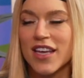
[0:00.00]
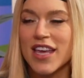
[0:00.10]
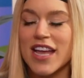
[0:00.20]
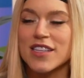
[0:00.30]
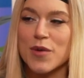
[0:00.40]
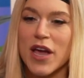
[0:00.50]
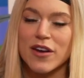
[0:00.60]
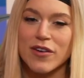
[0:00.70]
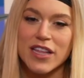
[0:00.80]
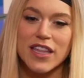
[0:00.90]
get into my
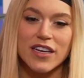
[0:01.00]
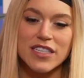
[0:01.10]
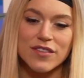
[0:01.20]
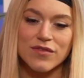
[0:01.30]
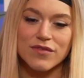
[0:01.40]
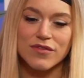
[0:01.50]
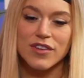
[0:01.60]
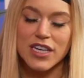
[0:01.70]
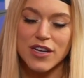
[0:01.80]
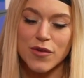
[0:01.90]
head or anything. I didn't
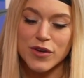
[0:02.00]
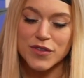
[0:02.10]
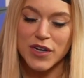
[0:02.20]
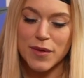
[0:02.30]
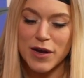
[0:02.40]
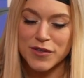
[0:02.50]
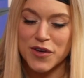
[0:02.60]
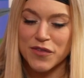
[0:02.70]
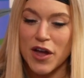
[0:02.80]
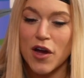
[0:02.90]
really know what it was fully about.
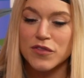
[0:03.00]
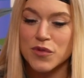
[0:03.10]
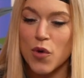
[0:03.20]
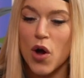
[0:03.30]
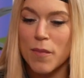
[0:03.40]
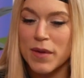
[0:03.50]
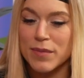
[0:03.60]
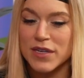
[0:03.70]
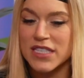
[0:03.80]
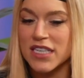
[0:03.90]
So like, after what
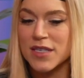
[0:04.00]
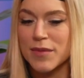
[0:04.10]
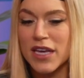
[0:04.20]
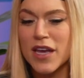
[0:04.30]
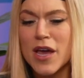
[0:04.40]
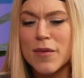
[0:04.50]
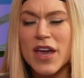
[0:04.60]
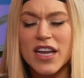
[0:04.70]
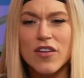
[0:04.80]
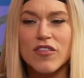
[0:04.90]
people have said to me,
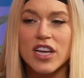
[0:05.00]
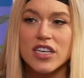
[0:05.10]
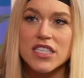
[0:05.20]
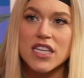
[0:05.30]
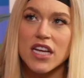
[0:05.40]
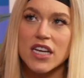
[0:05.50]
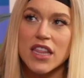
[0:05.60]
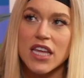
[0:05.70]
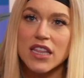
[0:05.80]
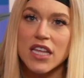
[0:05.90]
yeah, I don't really understand. I
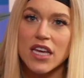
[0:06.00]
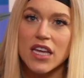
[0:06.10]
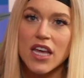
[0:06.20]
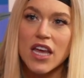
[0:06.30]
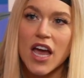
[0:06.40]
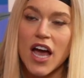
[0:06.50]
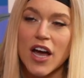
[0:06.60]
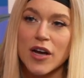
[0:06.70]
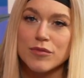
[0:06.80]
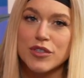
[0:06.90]
think that
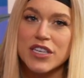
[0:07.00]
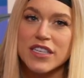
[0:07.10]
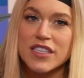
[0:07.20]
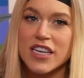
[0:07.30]
she's